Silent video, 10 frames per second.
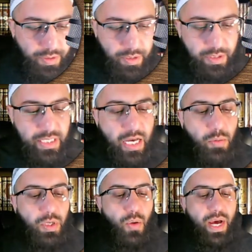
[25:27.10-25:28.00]

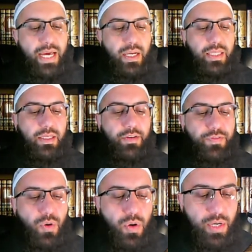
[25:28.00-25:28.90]
Jazakumullahu khairan
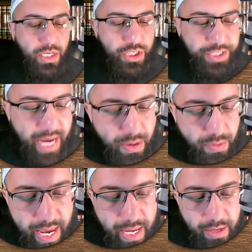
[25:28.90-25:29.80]
for
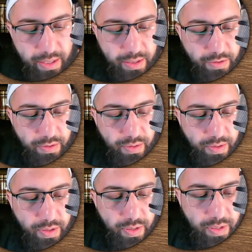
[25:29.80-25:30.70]
sharing.
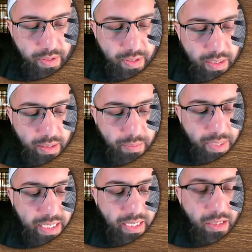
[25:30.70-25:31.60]

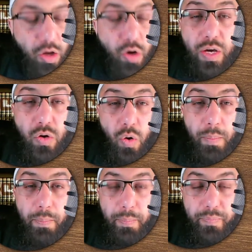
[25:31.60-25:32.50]
Barakallahu
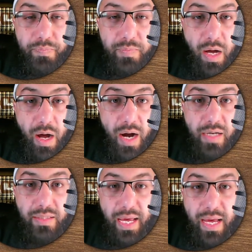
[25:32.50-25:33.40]
fikum.
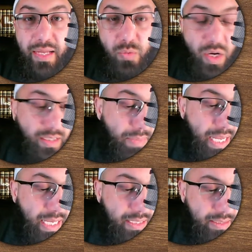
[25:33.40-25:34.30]
Heart and
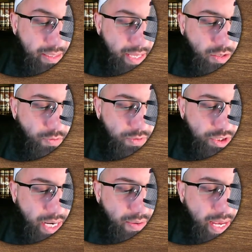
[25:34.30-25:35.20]
watermelon. Thank you for
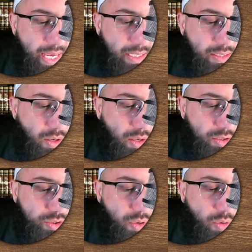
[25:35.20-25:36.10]
sharing. And
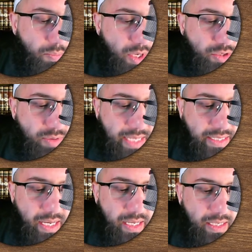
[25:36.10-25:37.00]
also
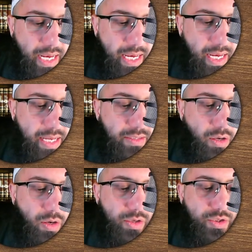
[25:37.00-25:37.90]
moderator and
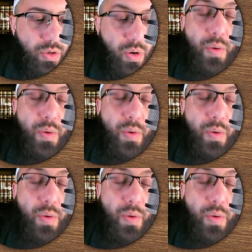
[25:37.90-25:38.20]
also